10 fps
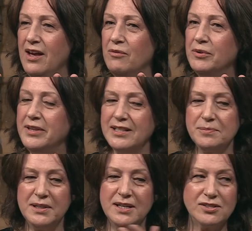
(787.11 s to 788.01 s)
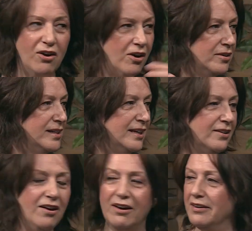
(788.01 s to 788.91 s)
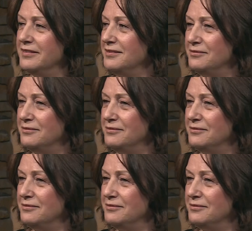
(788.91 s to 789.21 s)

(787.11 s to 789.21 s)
Well, that's because all day long,